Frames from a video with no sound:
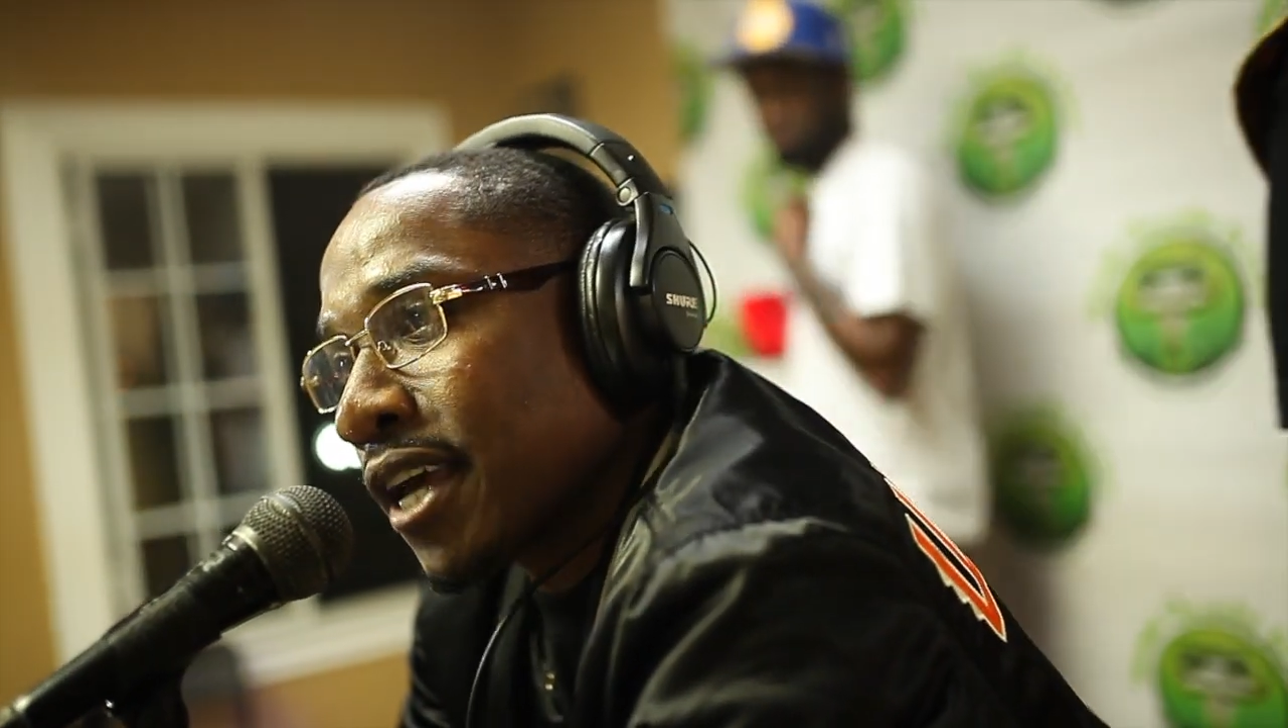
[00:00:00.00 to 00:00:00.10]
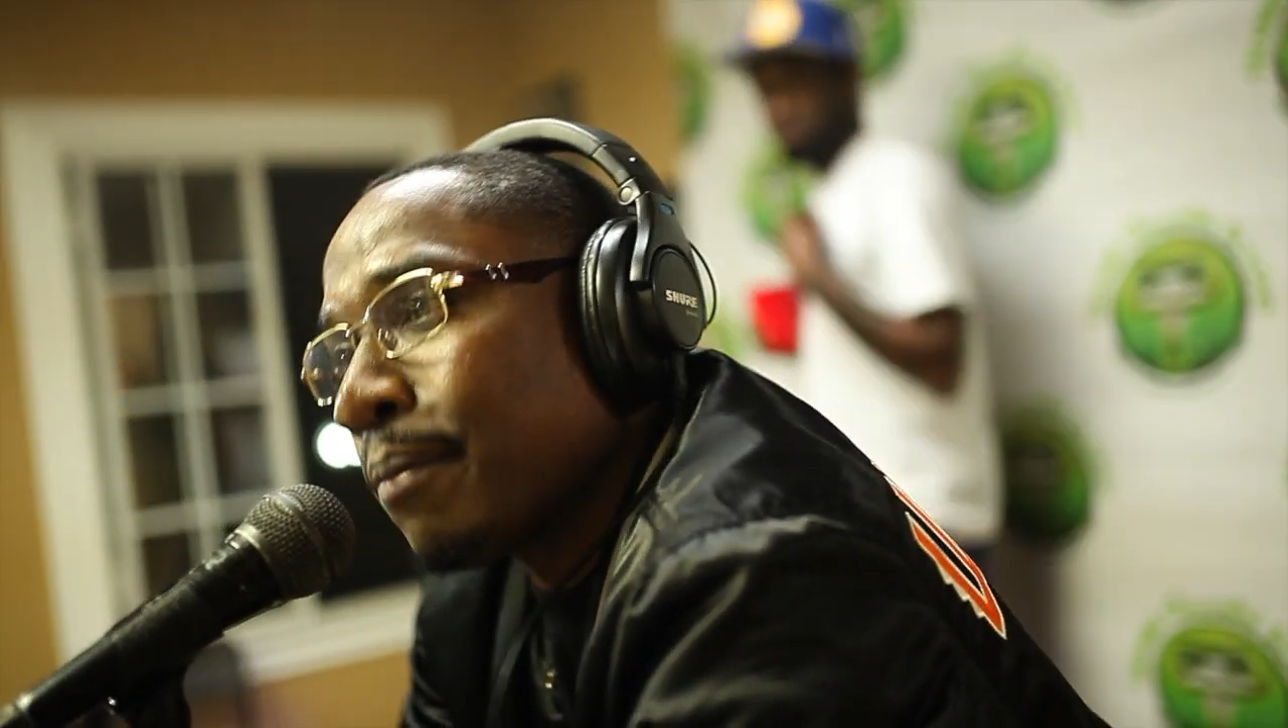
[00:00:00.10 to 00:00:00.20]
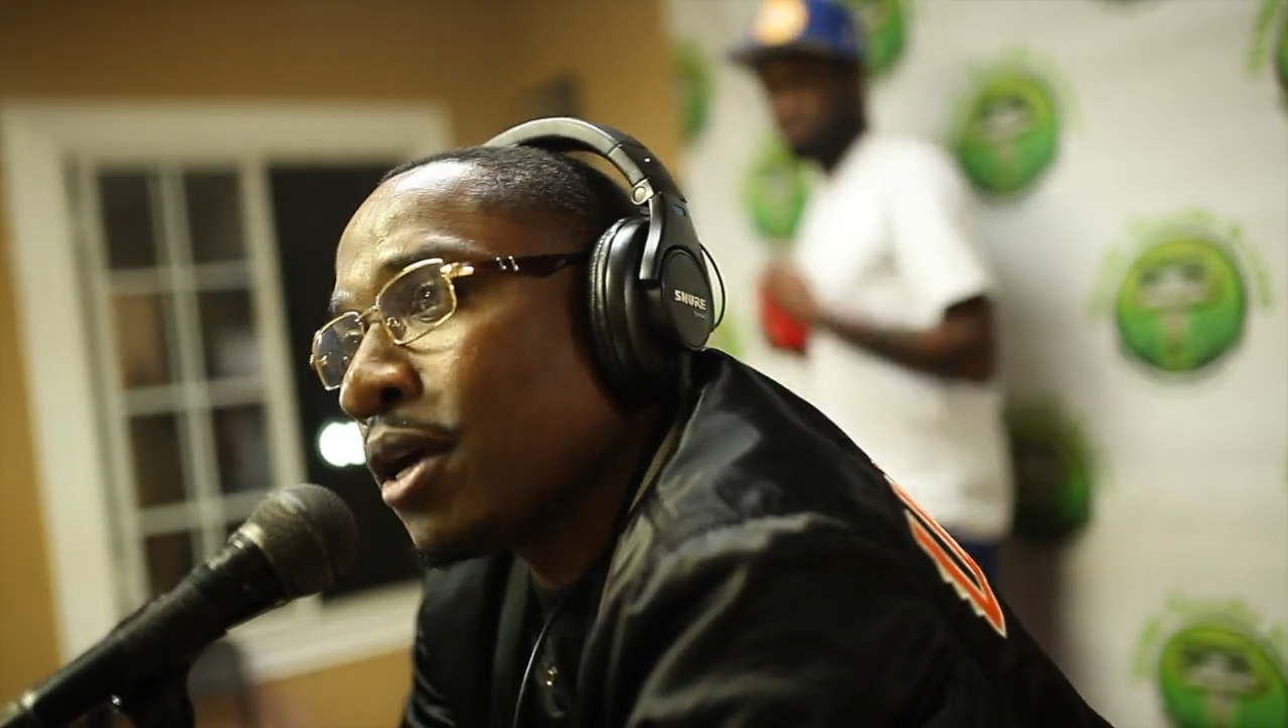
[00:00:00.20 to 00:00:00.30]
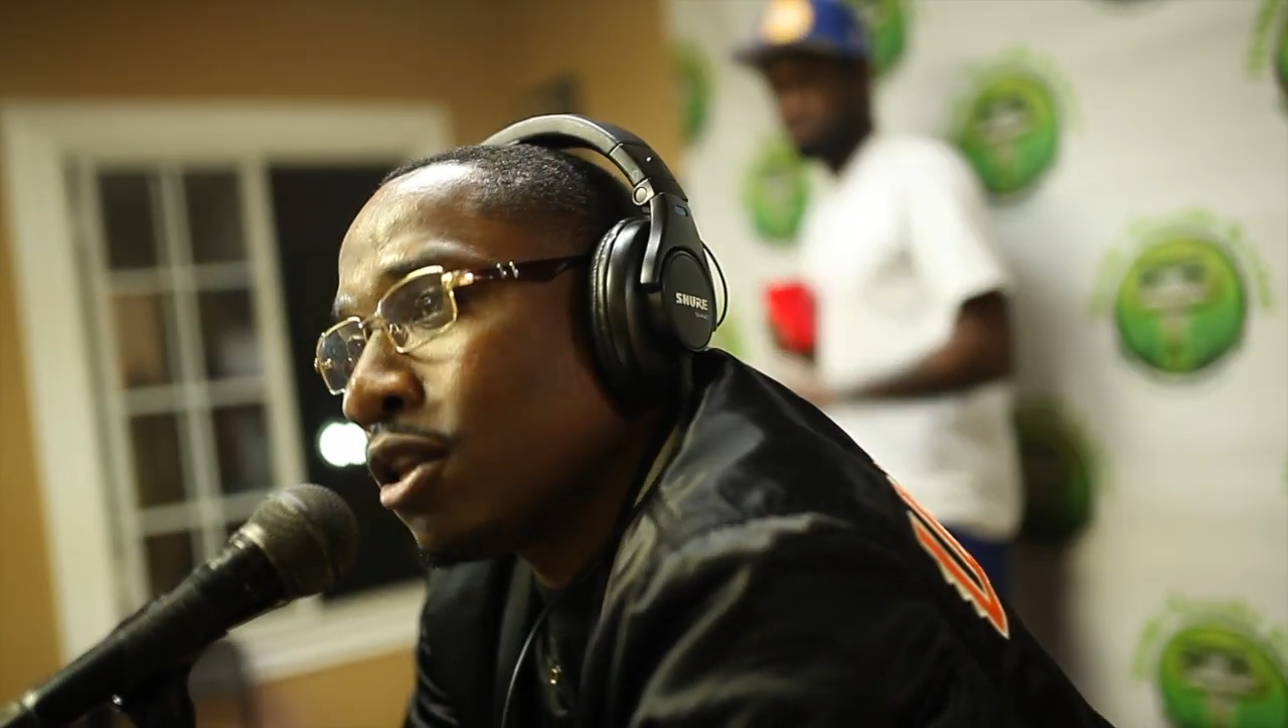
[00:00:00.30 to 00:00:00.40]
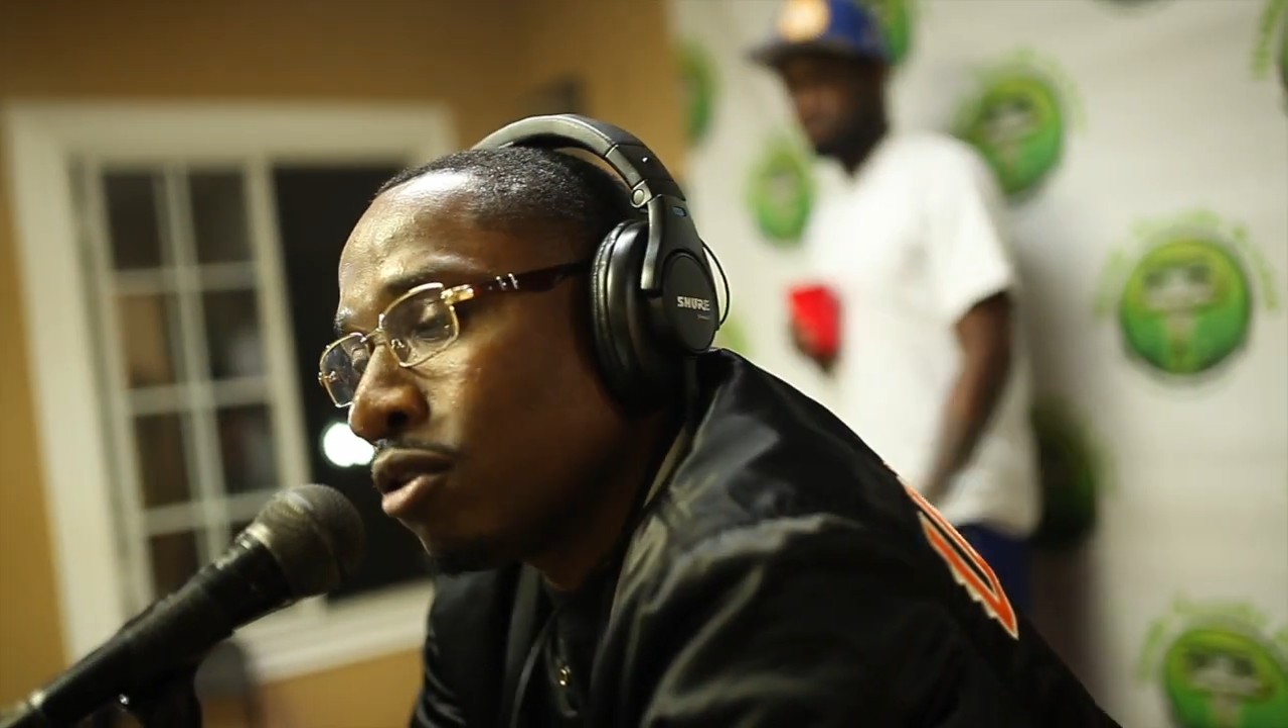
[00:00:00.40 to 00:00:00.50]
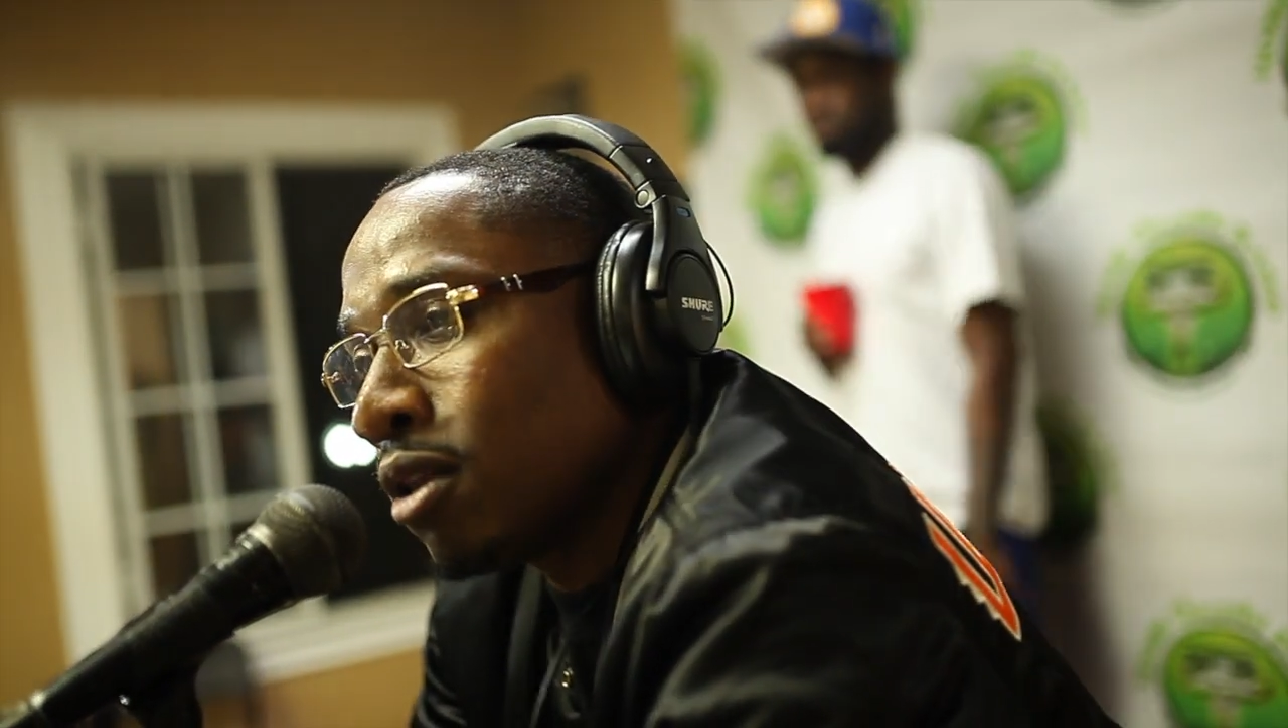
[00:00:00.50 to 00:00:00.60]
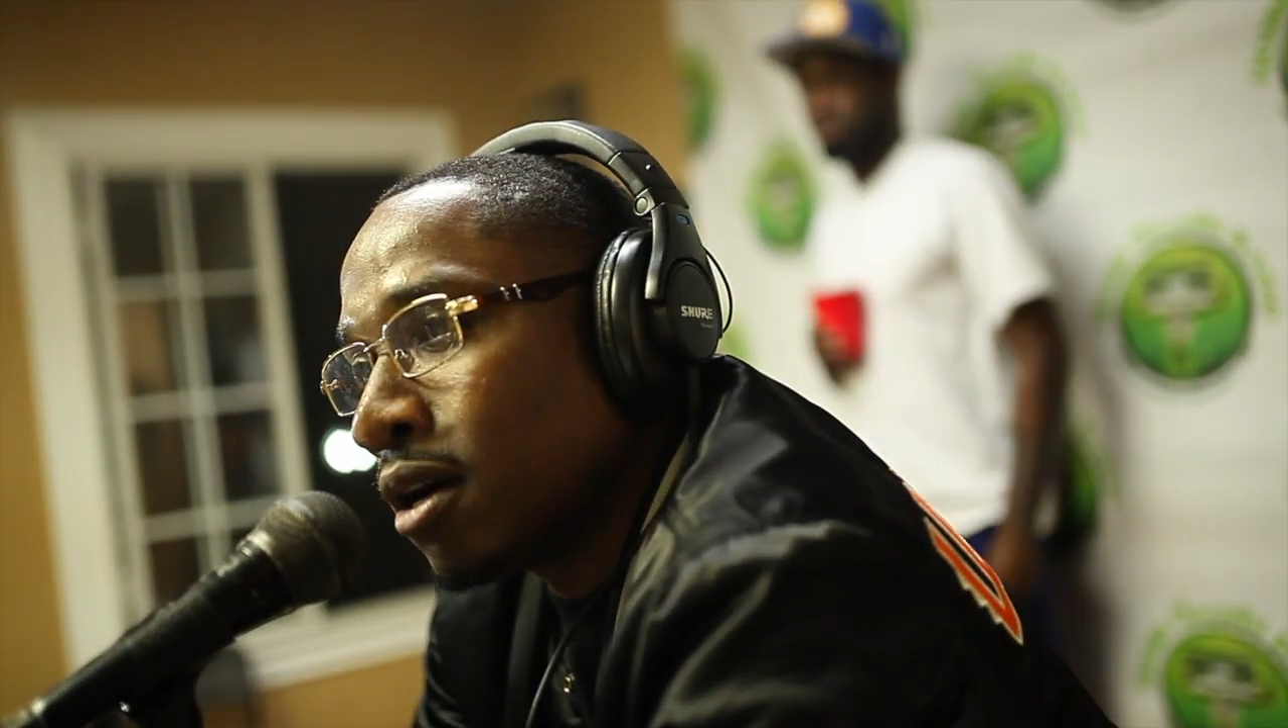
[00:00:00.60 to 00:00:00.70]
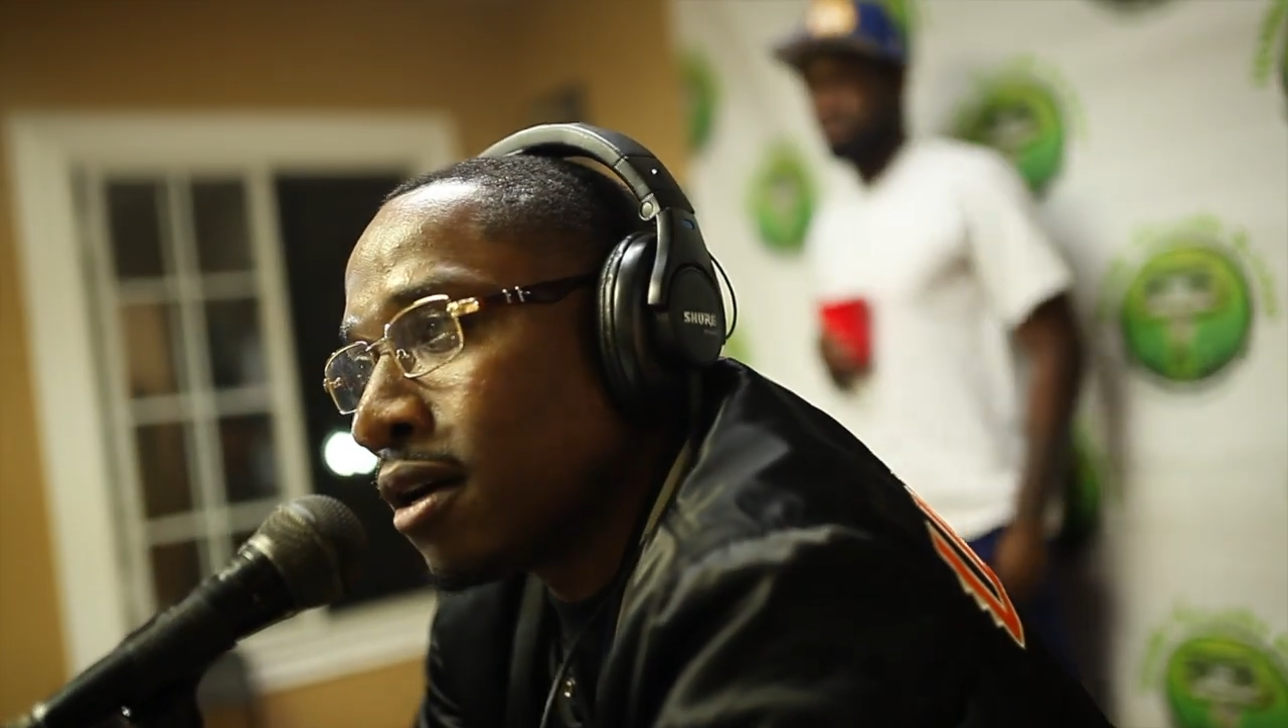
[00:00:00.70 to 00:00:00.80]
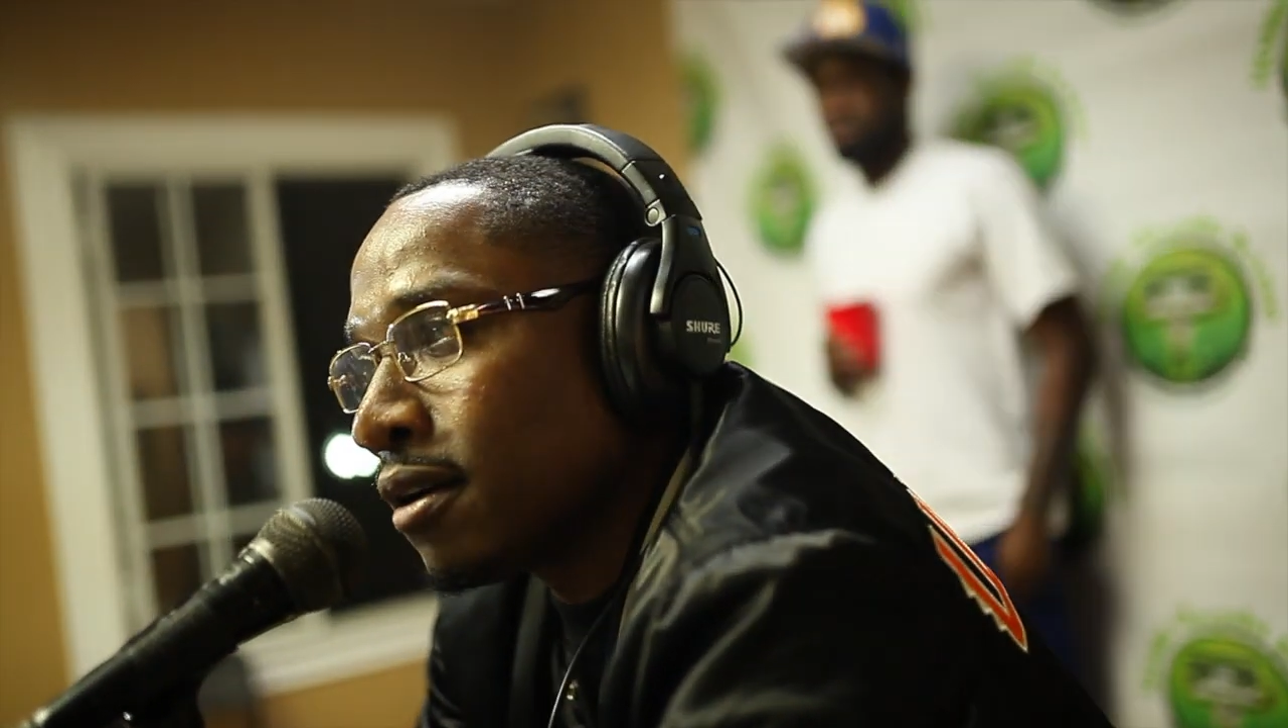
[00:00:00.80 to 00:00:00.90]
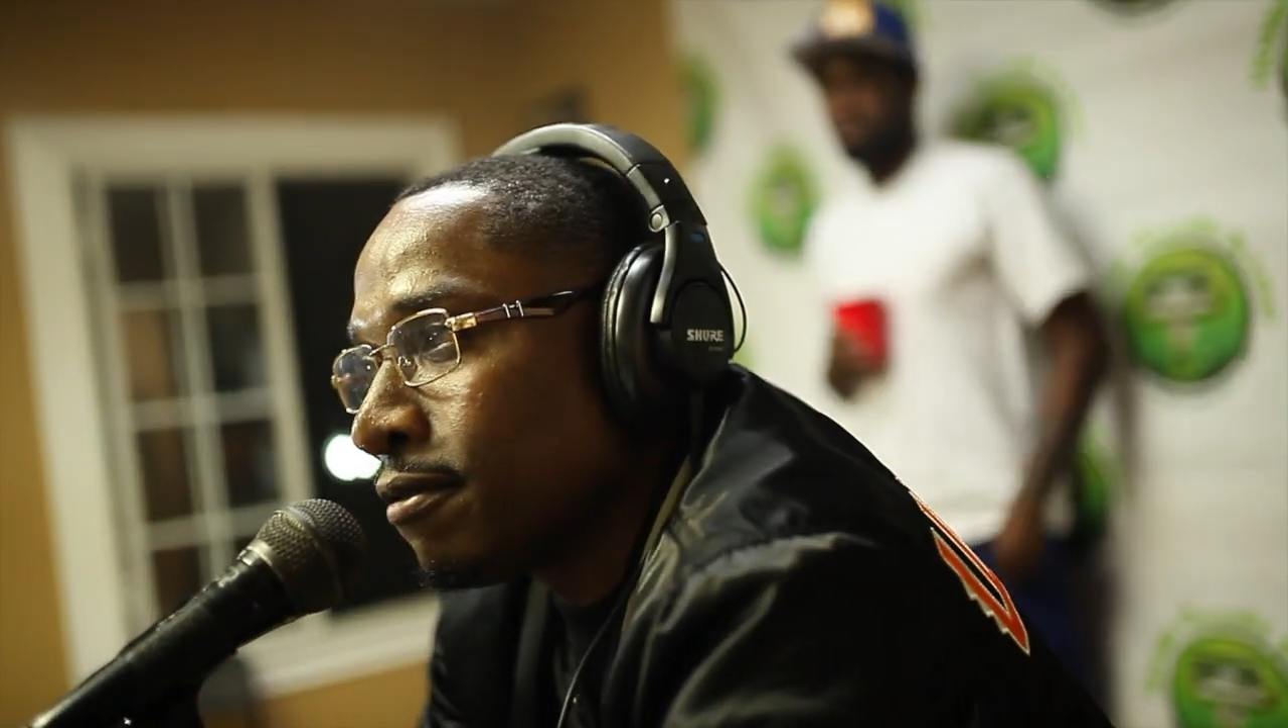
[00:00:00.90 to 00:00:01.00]
gave me a little
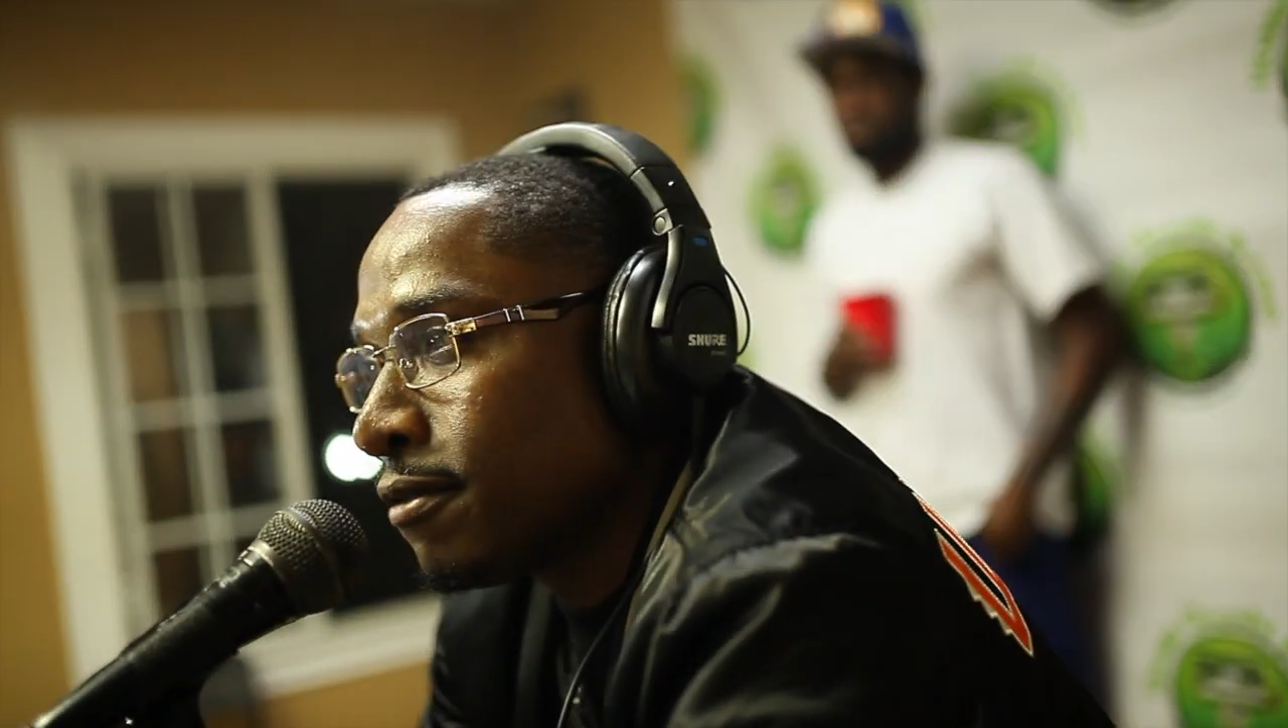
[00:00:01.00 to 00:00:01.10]
love.